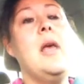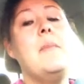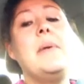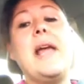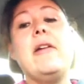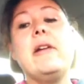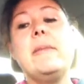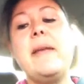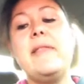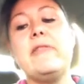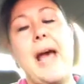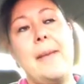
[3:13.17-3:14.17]
But I already
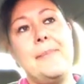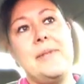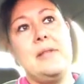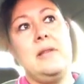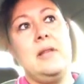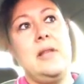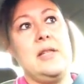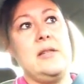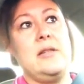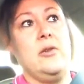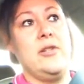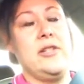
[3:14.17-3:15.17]
made the wraps
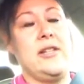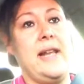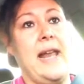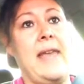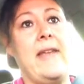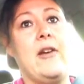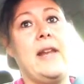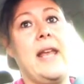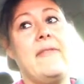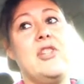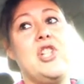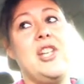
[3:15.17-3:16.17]
on Sunday, and they already
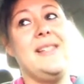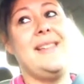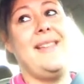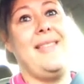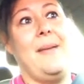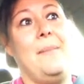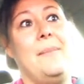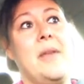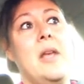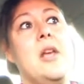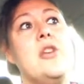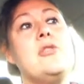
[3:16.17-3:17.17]
have the cheese in them.
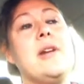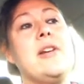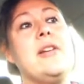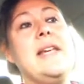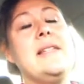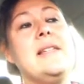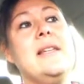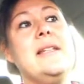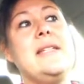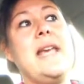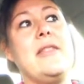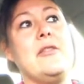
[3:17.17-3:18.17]
So I could easily
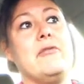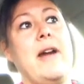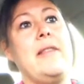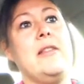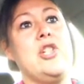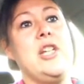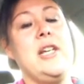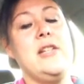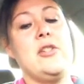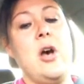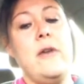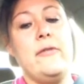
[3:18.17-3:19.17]
take the
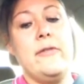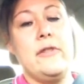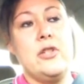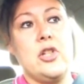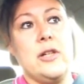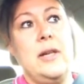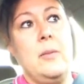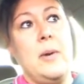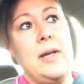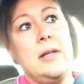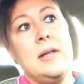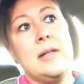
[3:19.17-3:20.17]
cheese off of the turkey
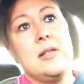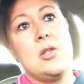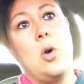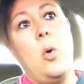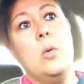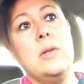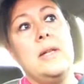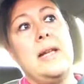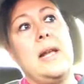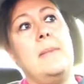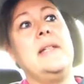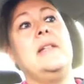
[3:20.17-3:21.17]
one, because it's cold and
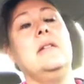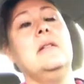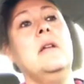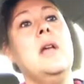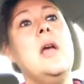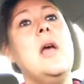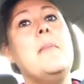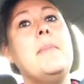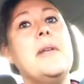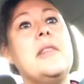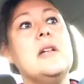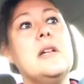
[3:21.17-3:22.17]
not a big deal.
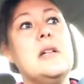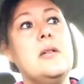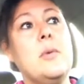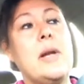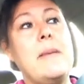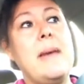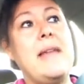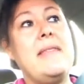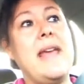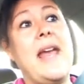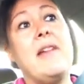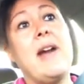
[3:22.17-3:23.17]
But when I made
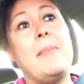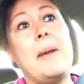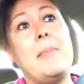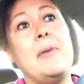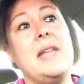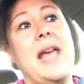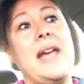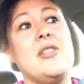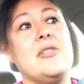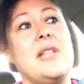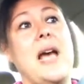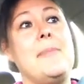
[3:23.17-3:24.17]
the egg wrap, I put the eggs
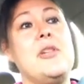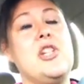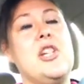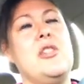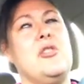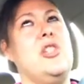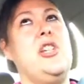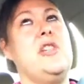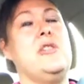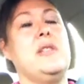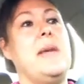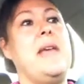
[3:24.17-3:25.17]
on top of the cheese, or the cheese
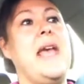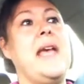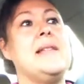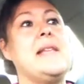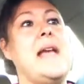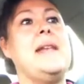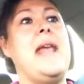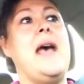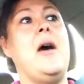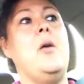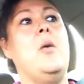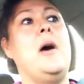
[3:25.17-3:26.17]
on top of the eggs, and
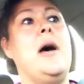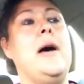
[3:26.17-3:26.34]
now